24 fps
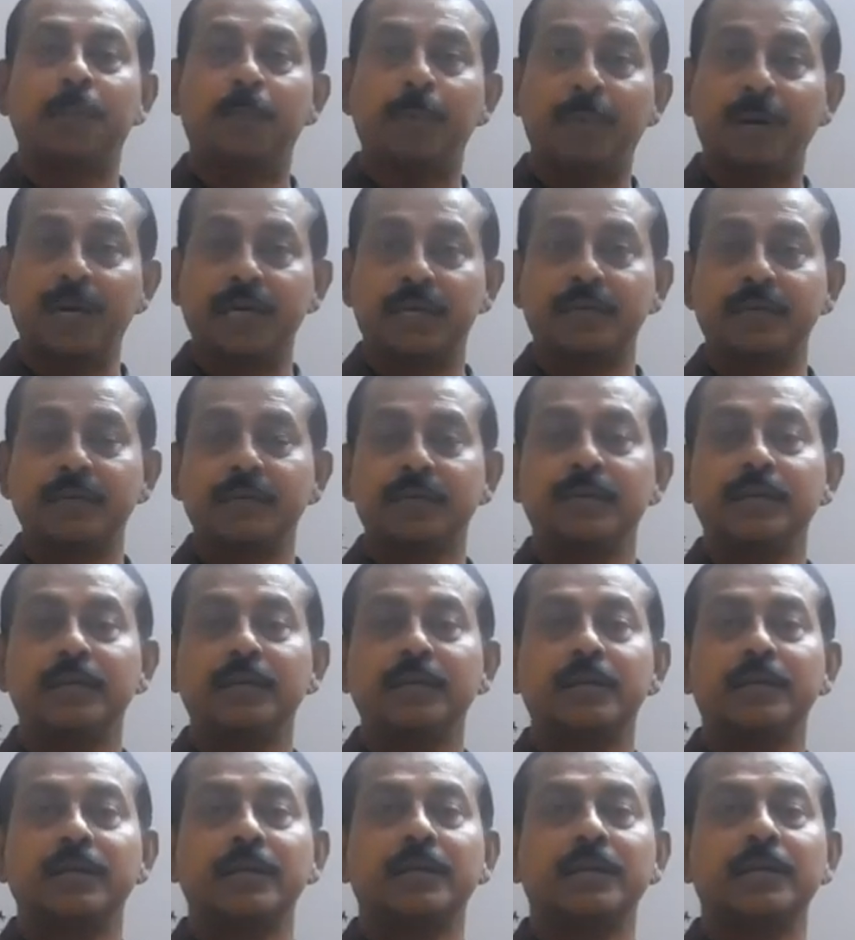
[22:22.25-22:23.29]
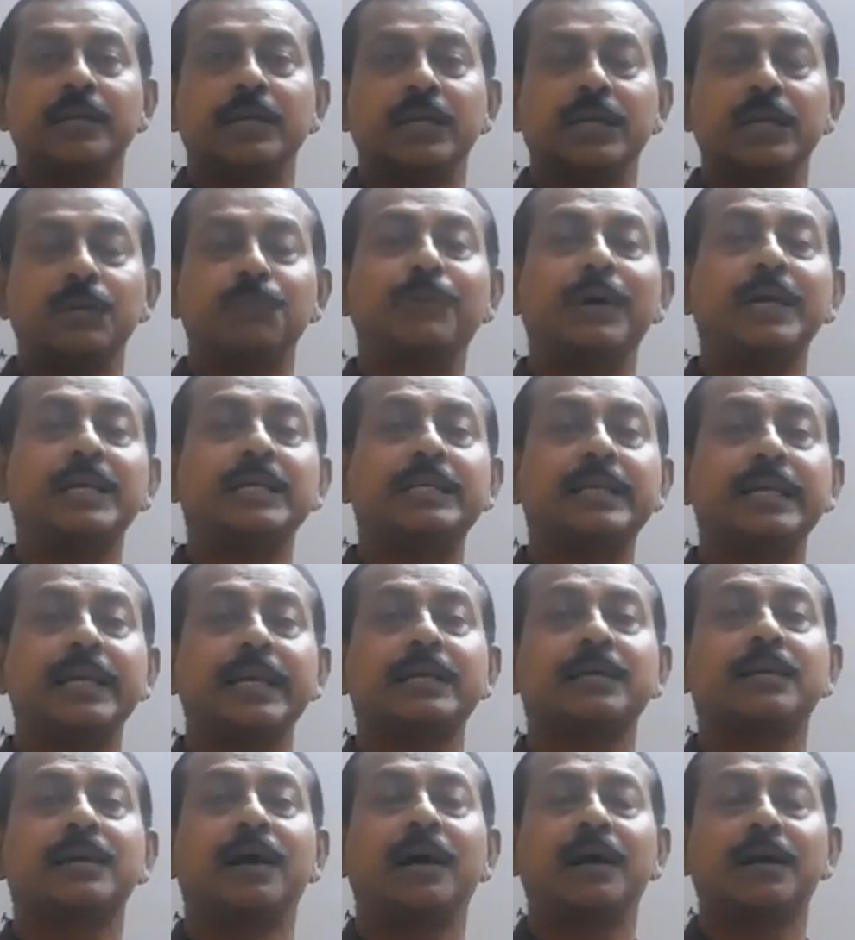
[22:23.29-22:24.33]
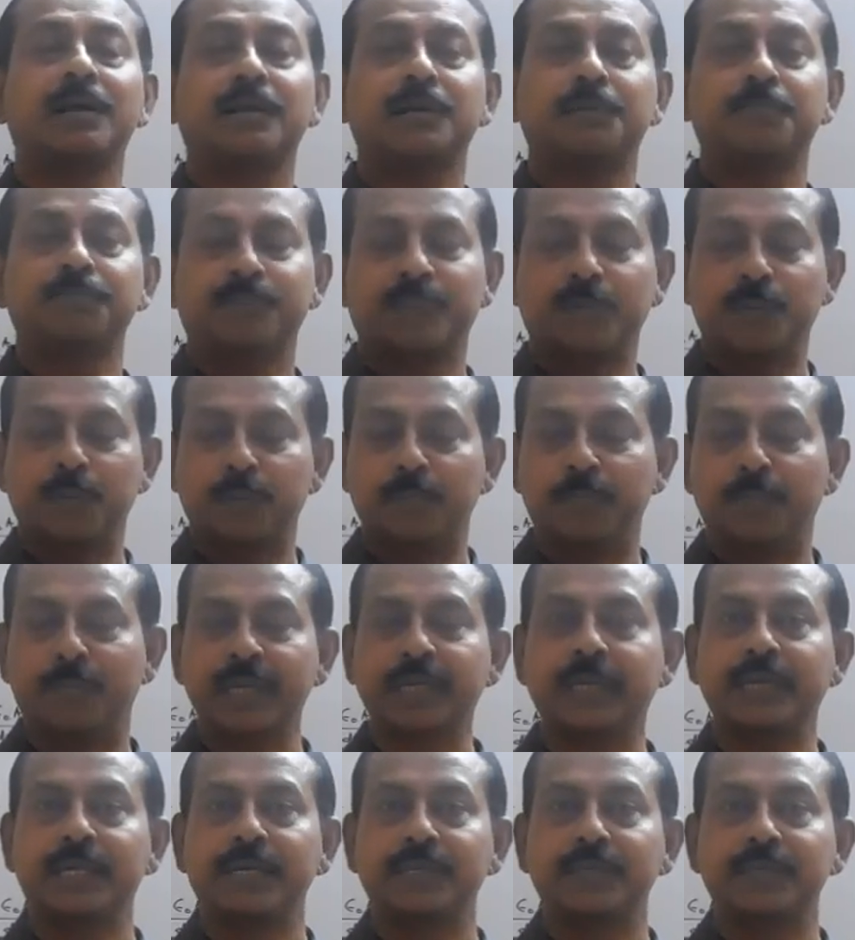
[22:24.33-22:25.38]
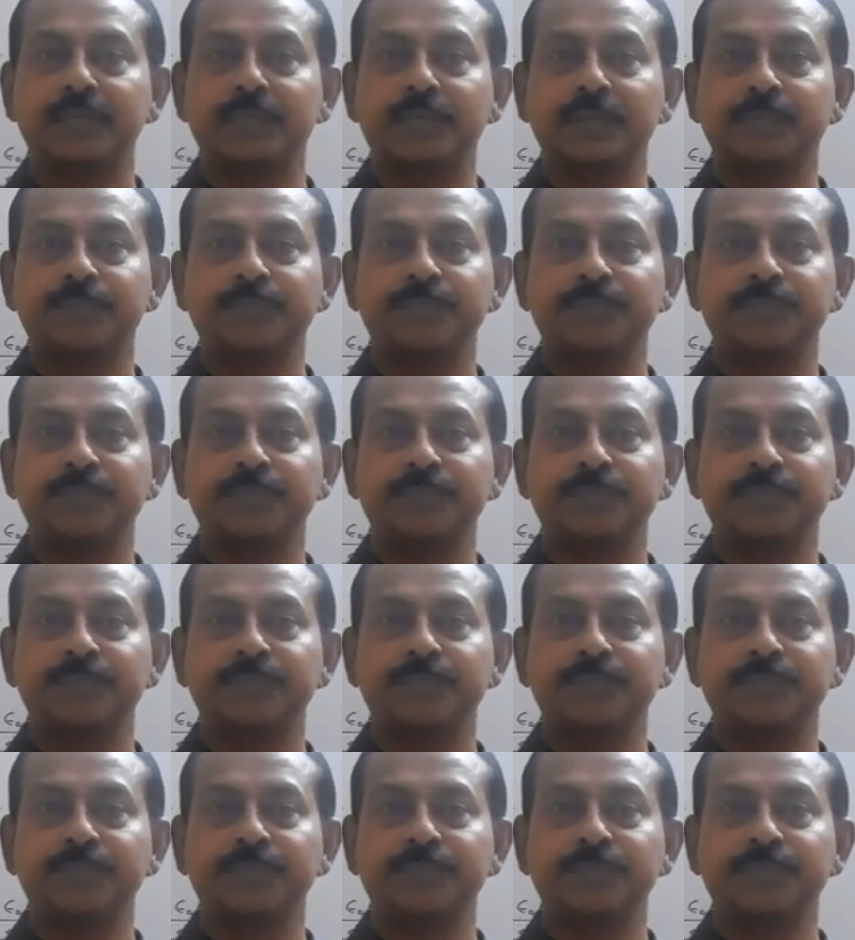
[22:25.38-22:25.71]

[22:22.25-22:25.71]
But if I take a bucket